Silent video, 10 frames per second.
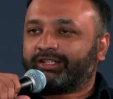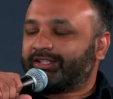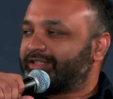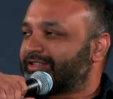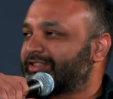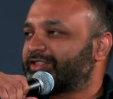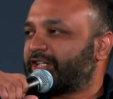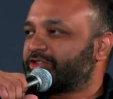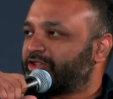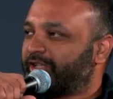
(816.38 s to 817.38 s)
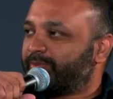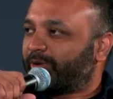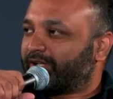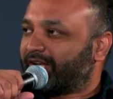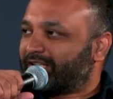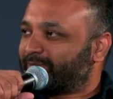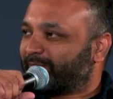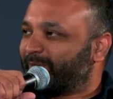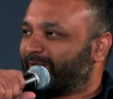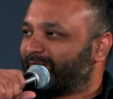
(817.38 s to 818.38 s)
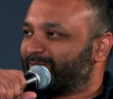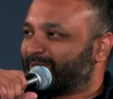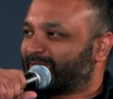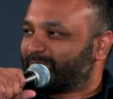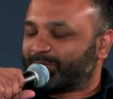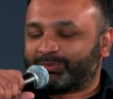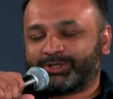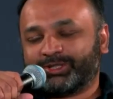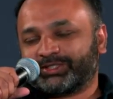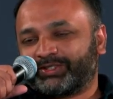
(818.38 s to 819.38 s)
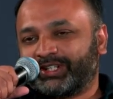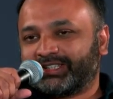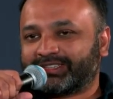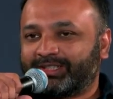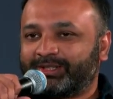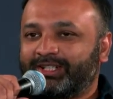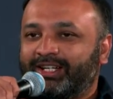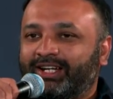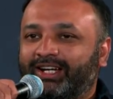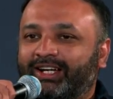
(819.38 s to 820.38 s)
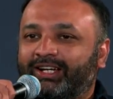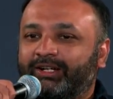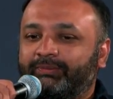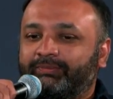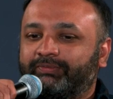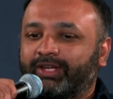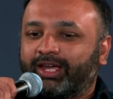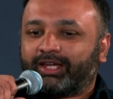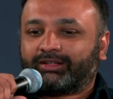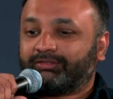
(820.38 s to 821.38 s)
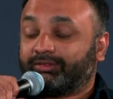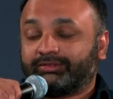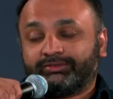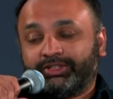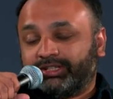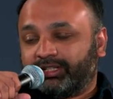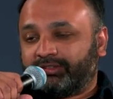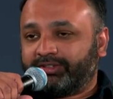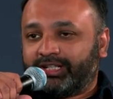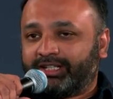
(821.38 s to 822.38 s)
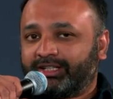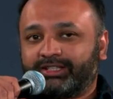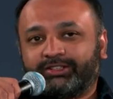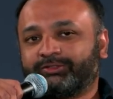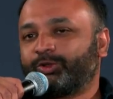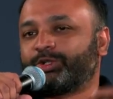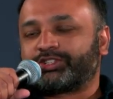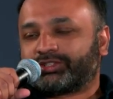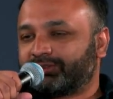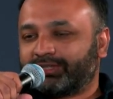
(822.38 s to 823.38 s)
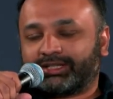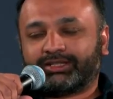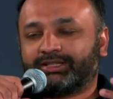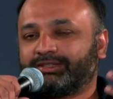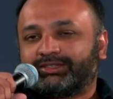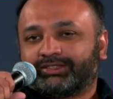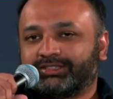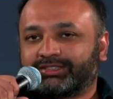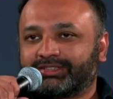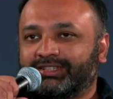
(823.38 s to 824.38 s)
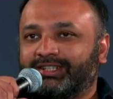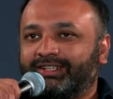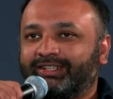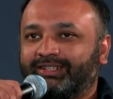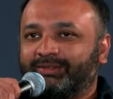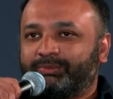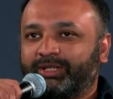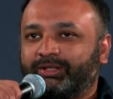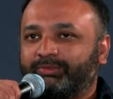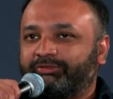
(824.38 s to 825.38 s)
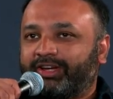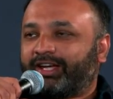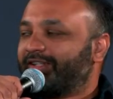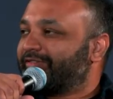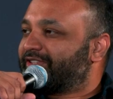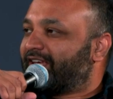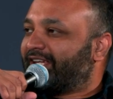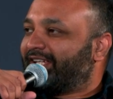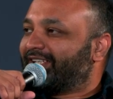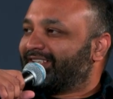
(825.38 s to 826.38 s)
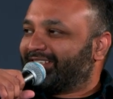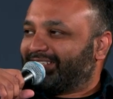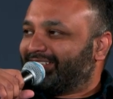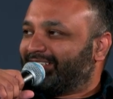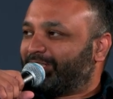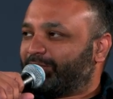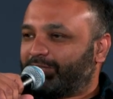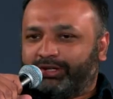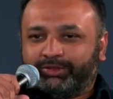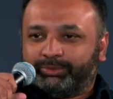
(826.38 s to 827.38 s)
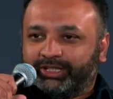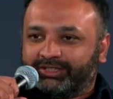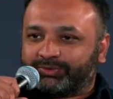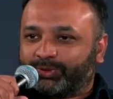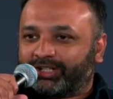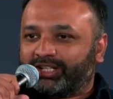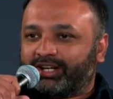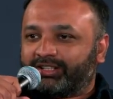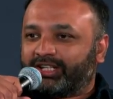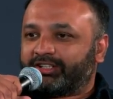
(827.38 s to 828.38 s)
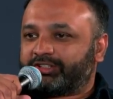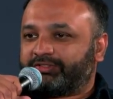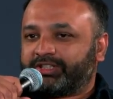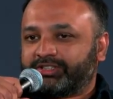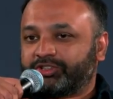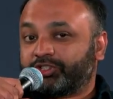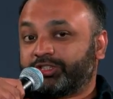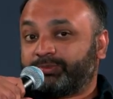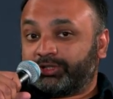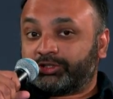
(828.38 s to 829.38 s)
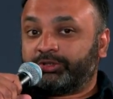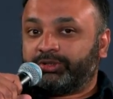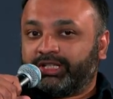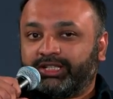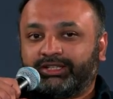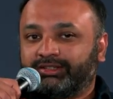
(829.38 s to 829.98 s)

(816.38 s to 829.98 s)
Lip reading: is such an important aspect when it comes to subscriptions, right? So, and we love data, and of course, and this has become a fad of saying, everybody is working on data-driven decisions, but truly,